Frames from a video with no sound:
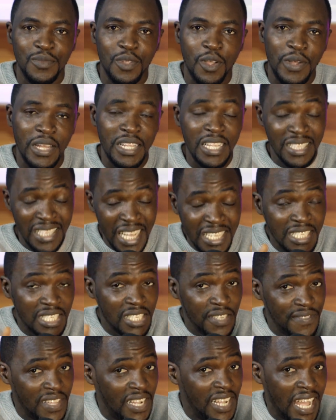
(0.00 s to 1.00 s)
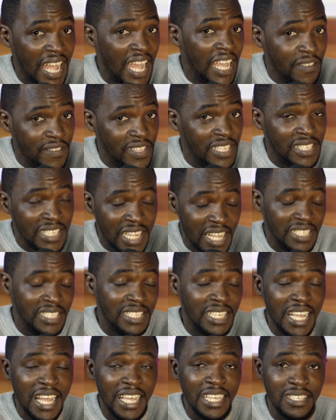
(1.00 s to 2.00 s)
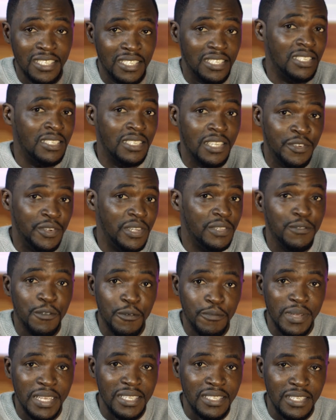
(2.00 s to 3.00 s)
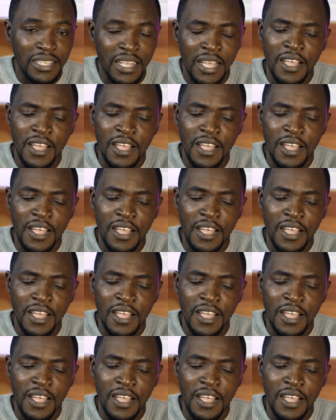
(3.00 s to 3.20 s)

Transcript: right? That is if the scant guy is a grateful person.